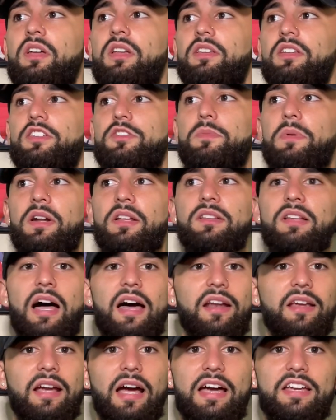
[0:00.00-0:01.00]
There's been a
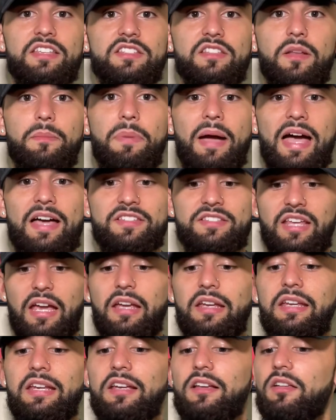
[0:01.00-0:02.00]
lot of guys in the past
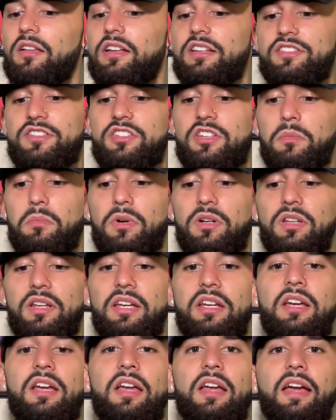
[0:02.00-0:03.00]
that kill it in Summer
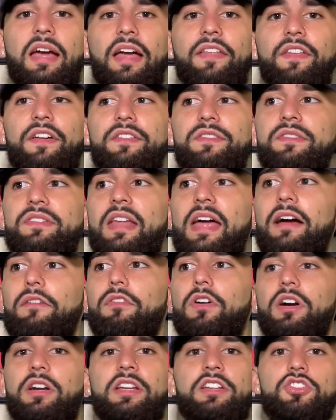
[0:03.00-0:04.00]
League and then
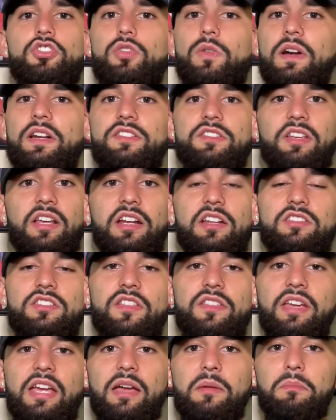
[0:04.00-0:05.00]
never can translate it to
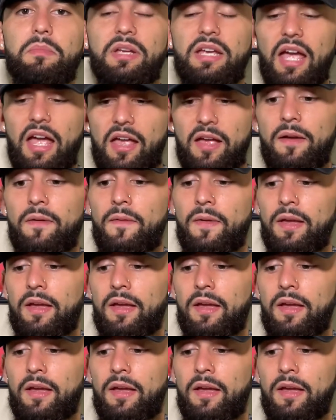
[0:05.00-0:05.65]
the NBA.